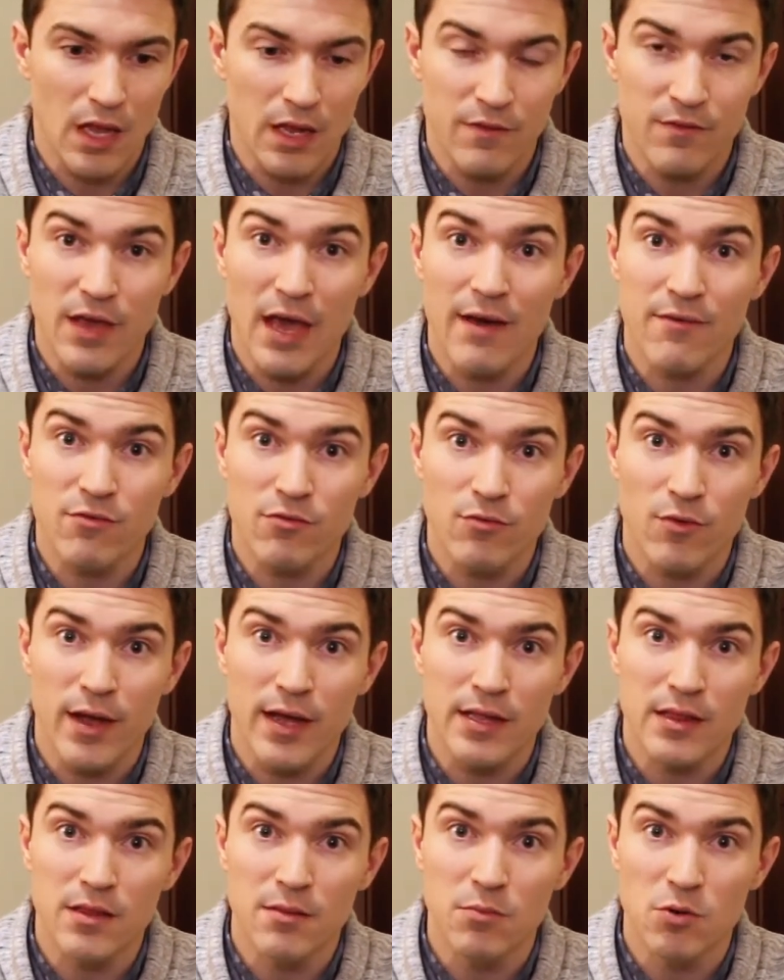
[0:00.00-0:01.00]
and if you haven't
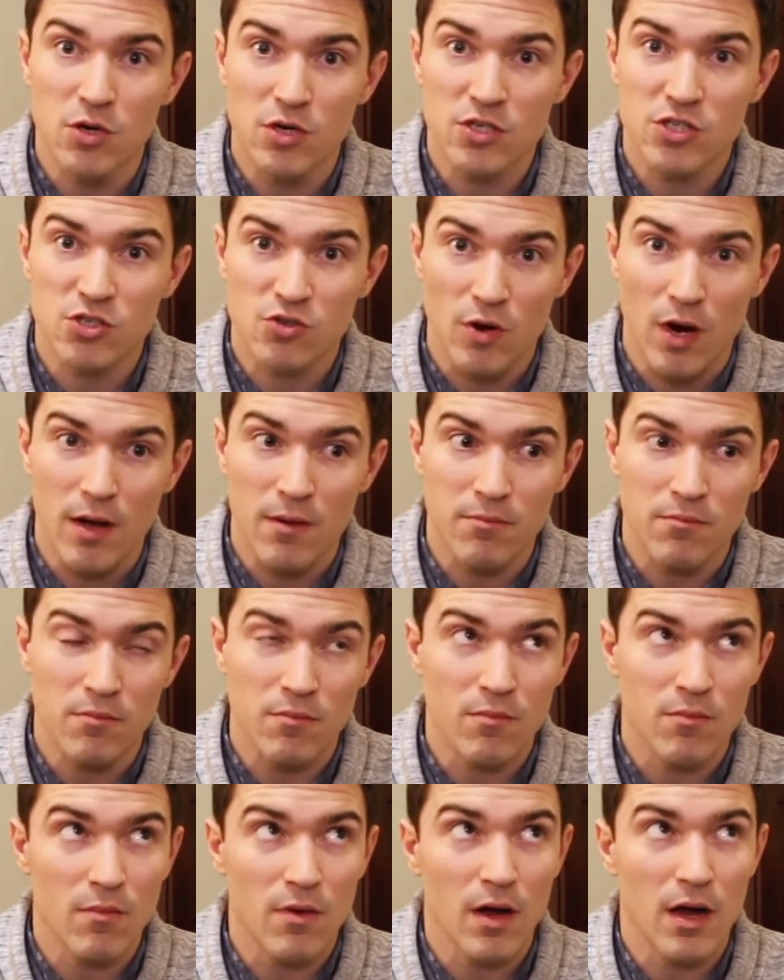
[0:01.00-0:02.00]
read the book
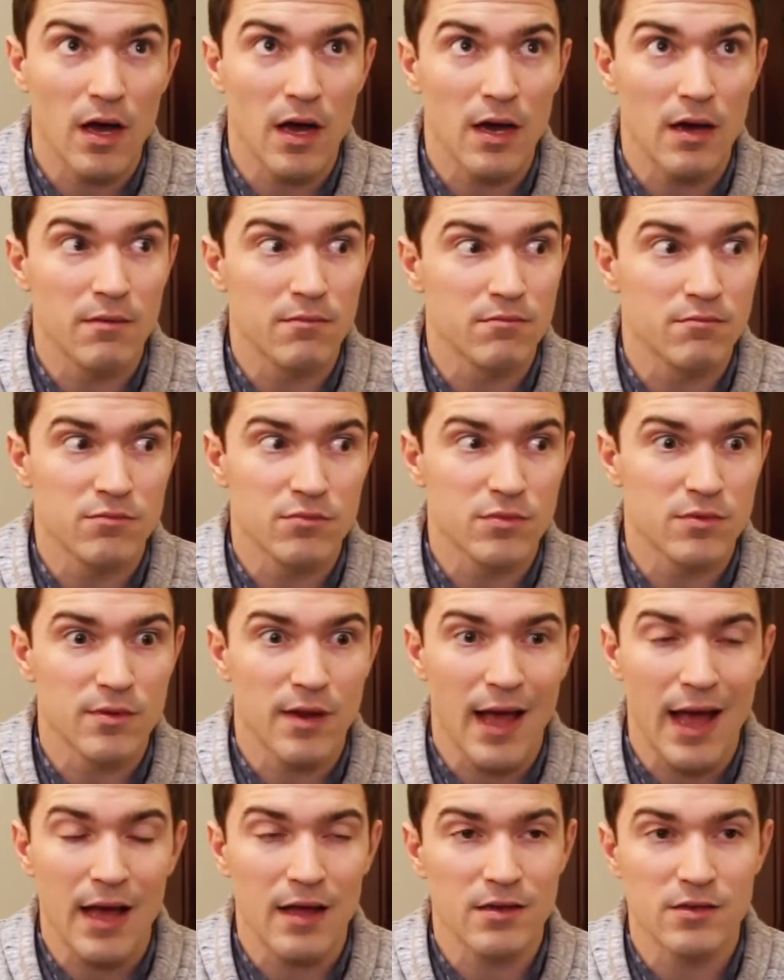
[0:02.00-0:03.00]
Scrum, um,
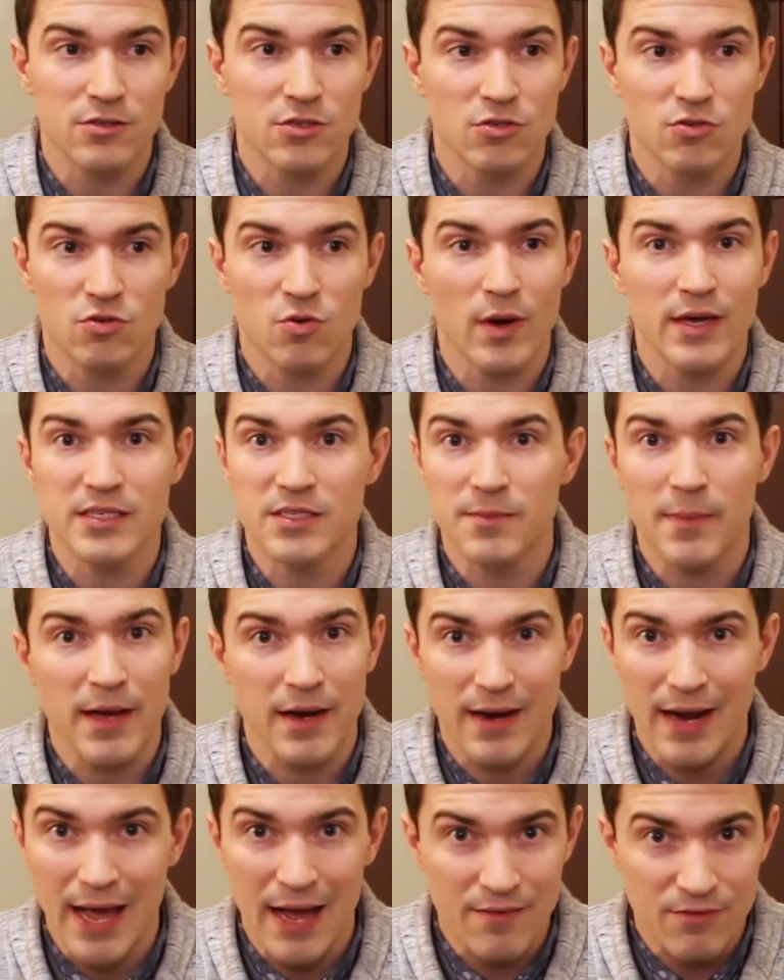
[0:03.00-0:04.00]
do twice the
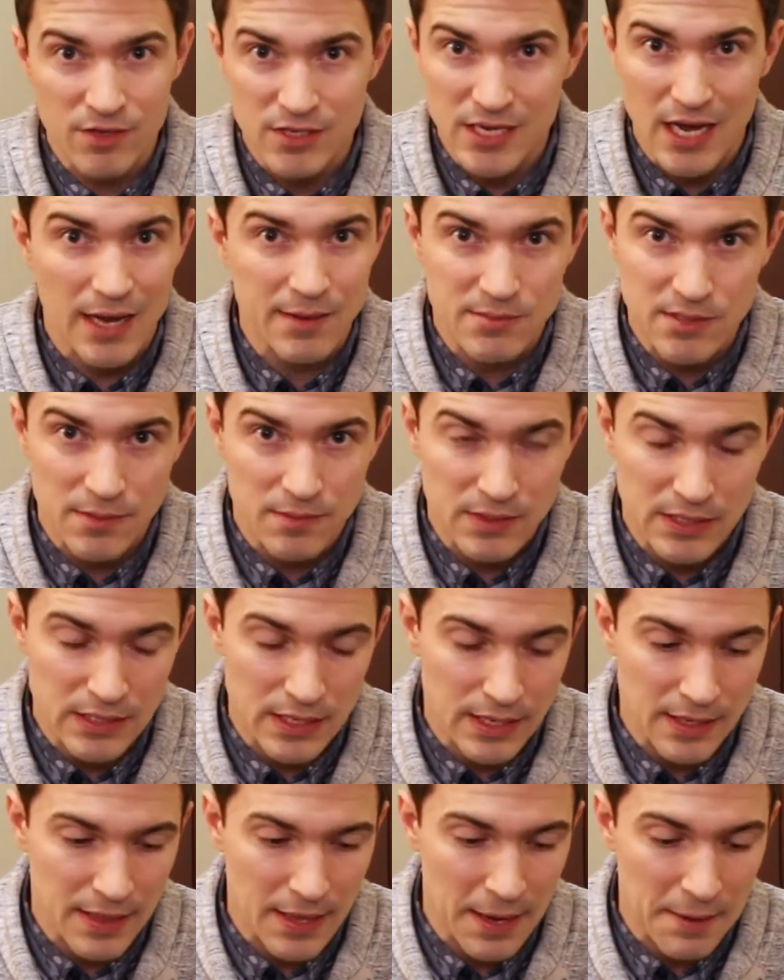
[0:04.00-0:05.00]
amount in half the time, something
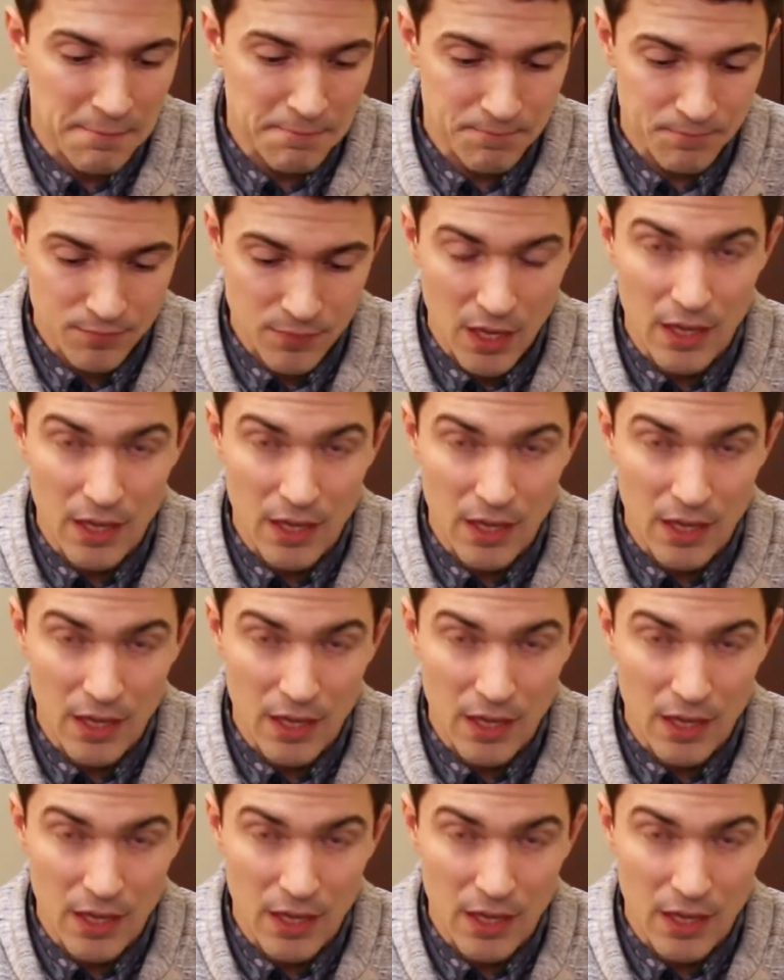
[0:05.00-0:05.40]
like that.